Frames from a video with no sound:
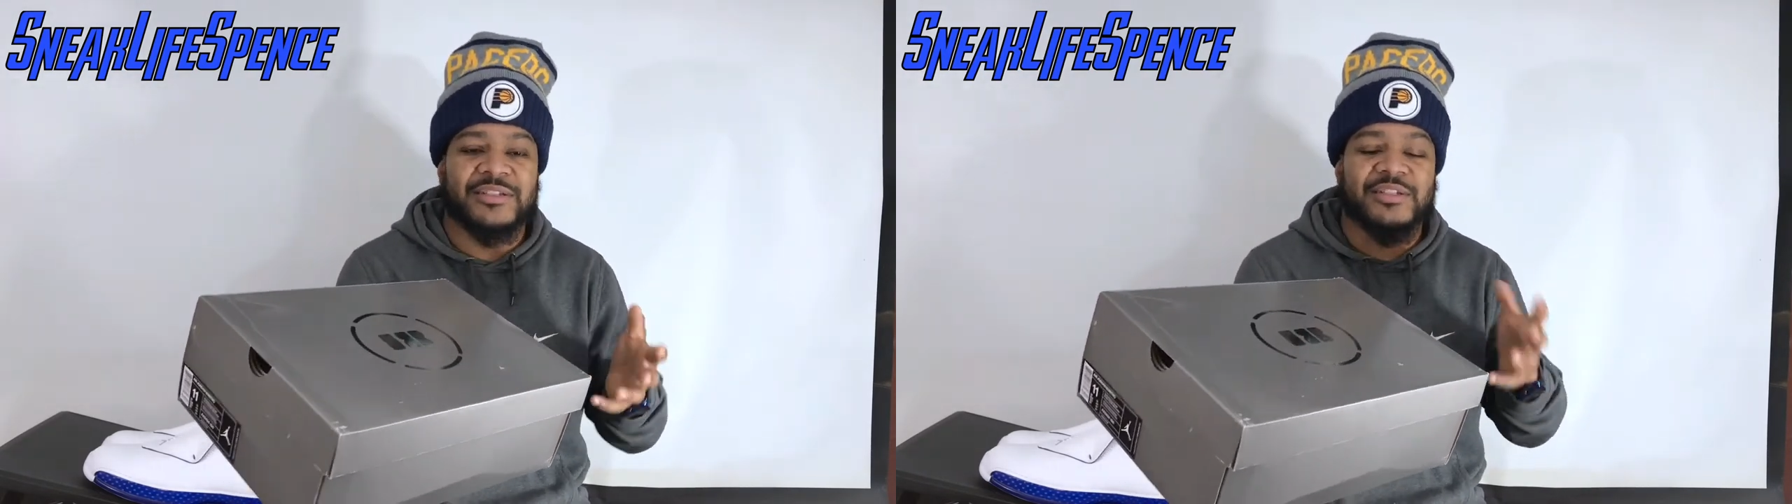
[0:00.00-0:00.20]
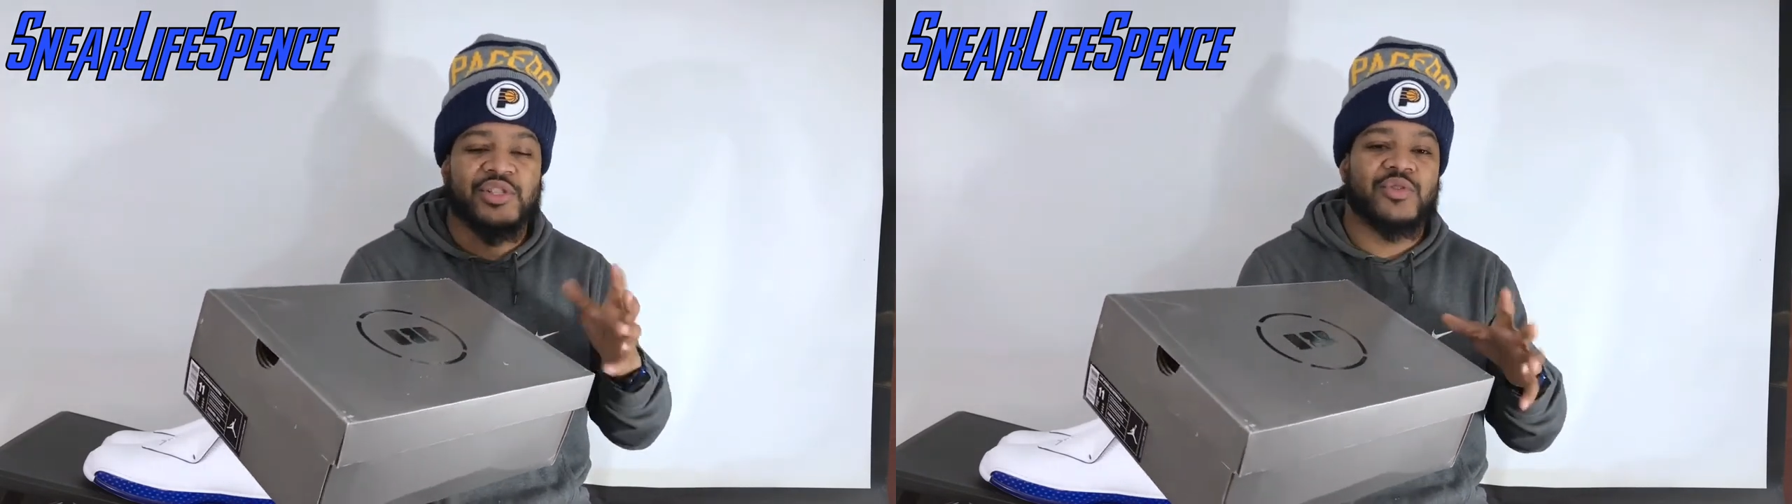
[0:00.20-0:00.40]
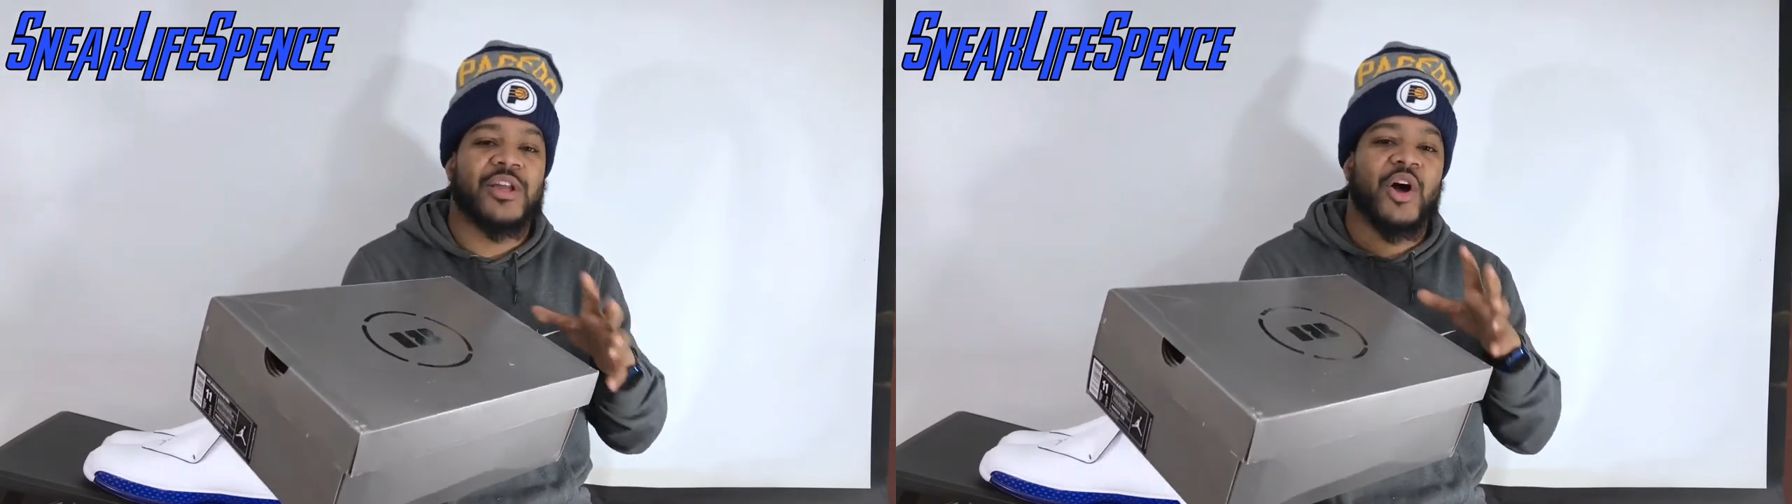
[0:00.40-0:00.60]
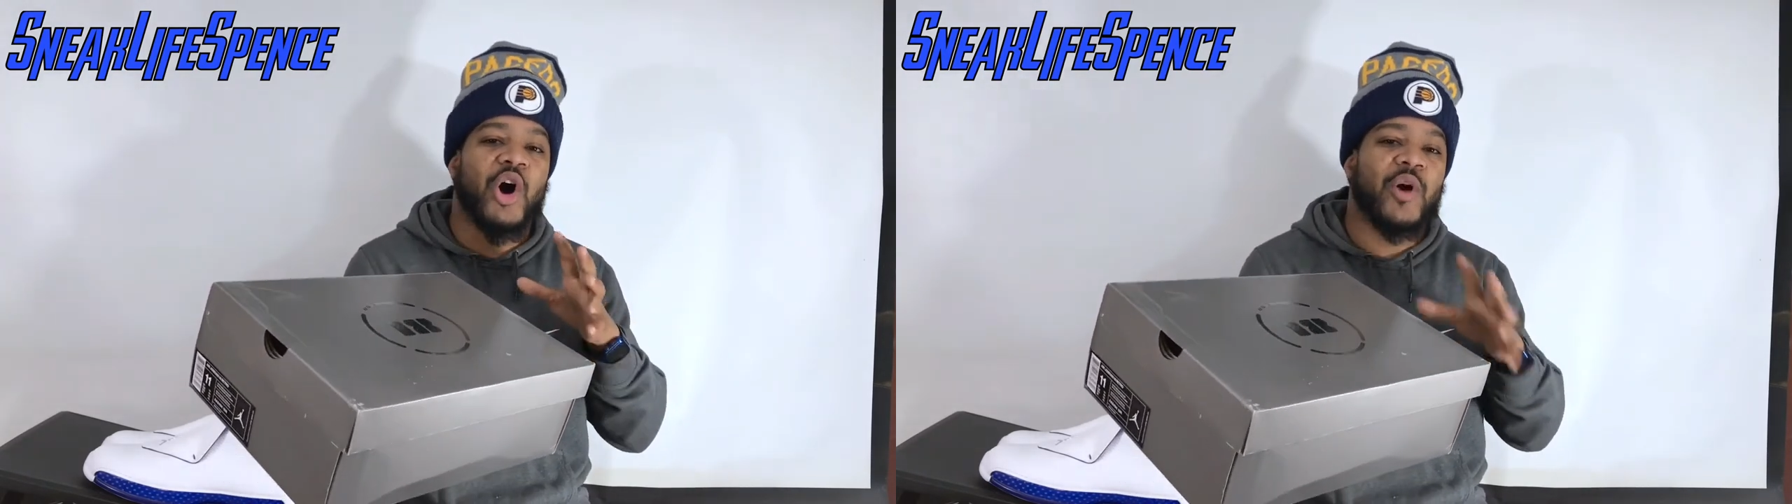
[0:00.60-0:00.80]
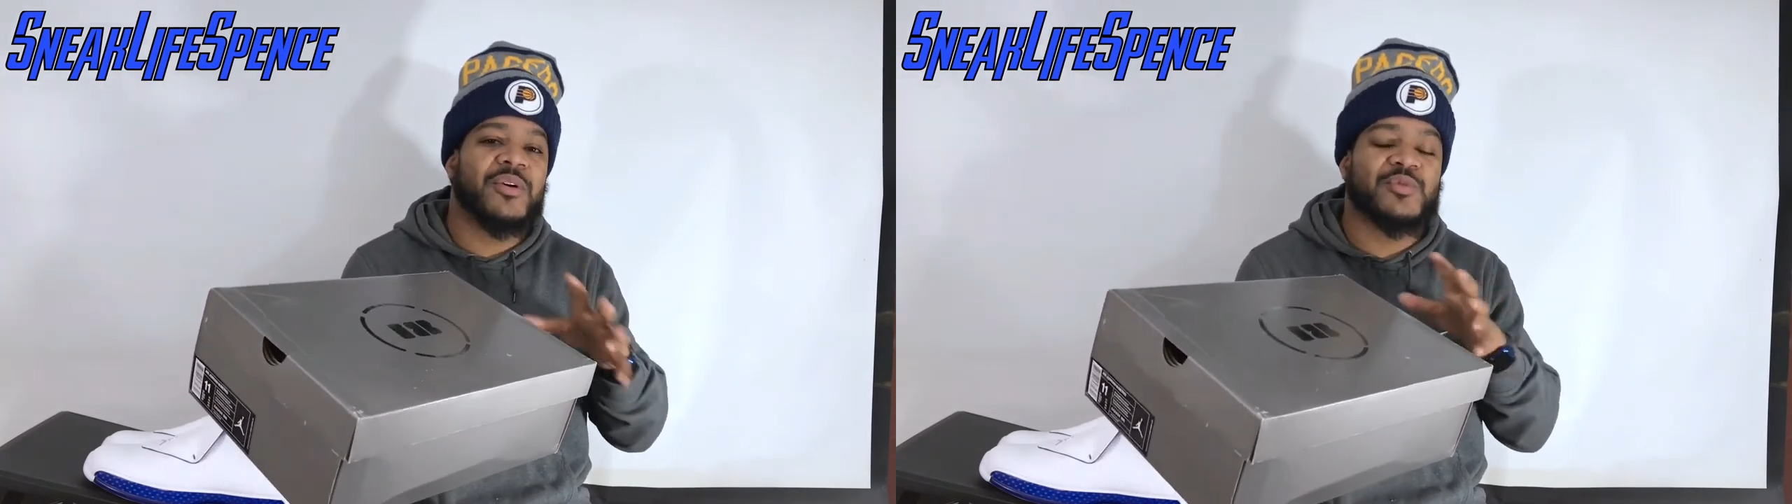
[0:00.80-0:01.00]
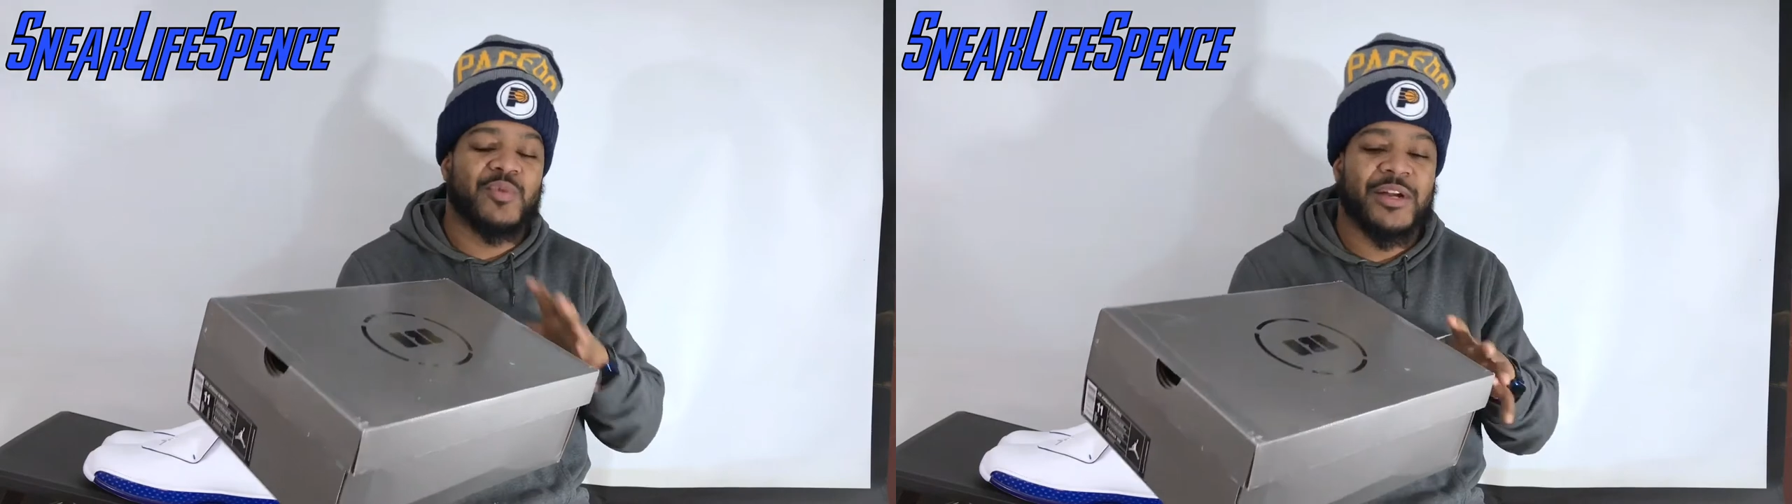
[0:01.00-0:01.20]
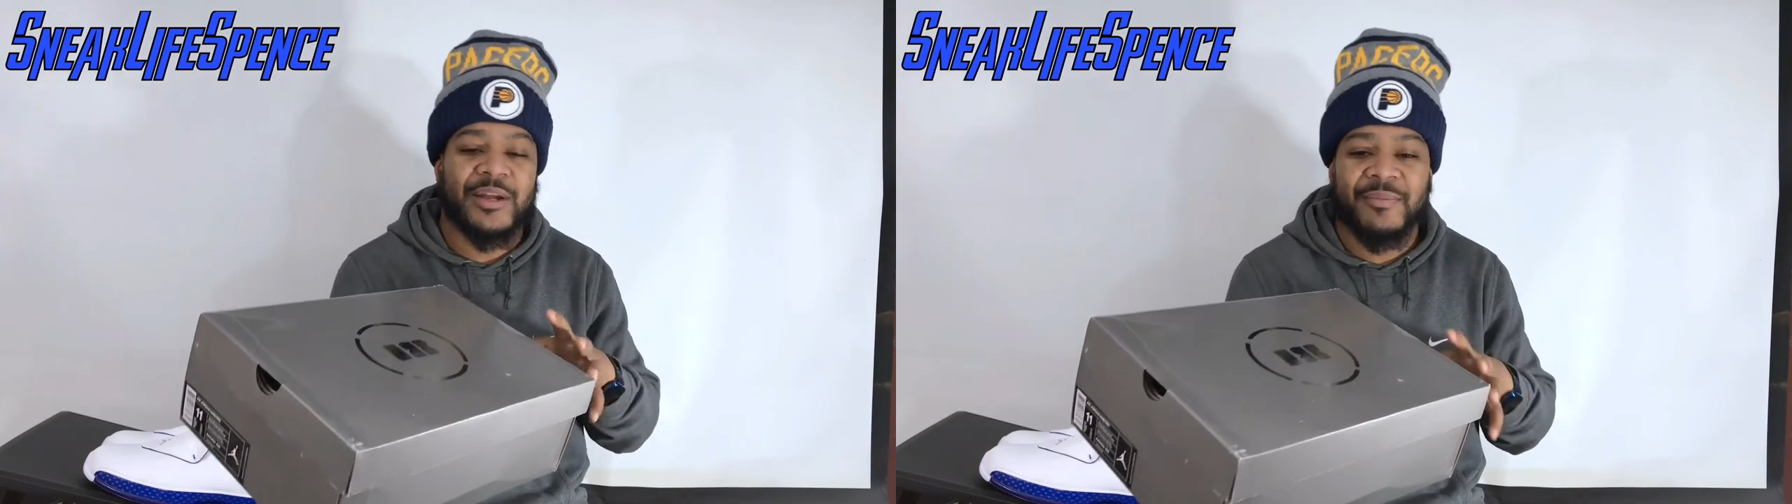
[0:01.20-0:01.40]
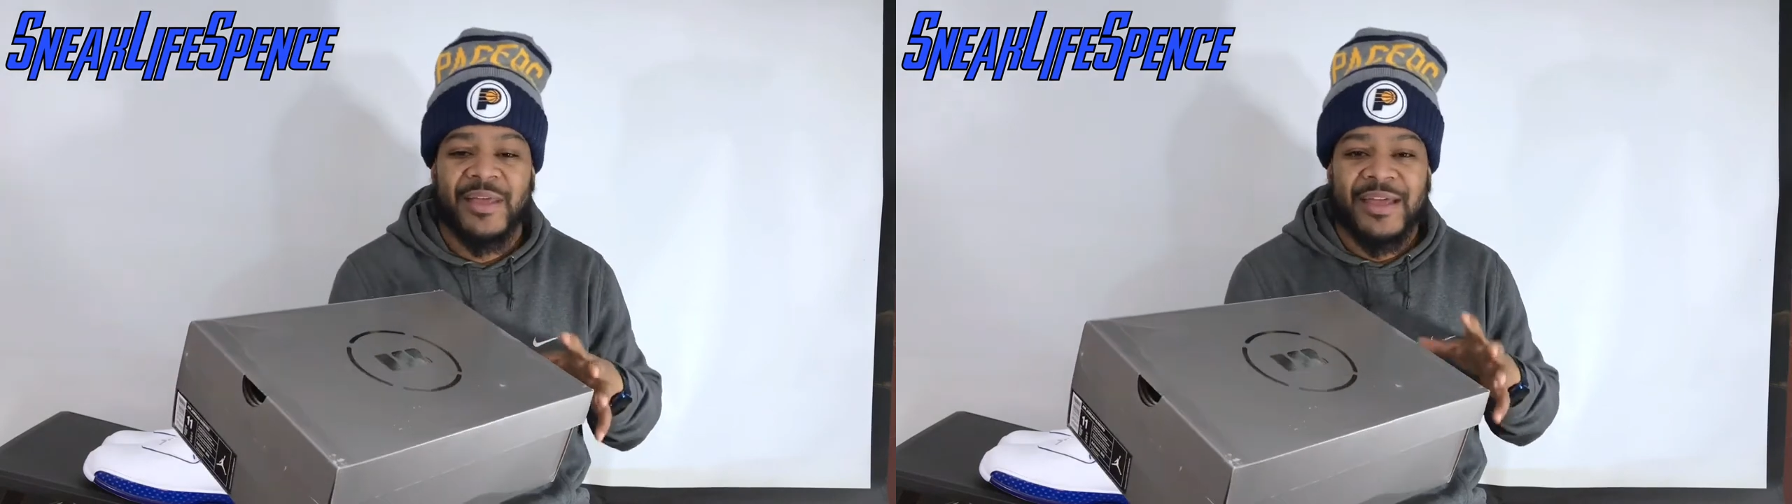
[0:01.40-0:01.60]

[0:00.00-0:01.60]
this is a shoe that I always wanted,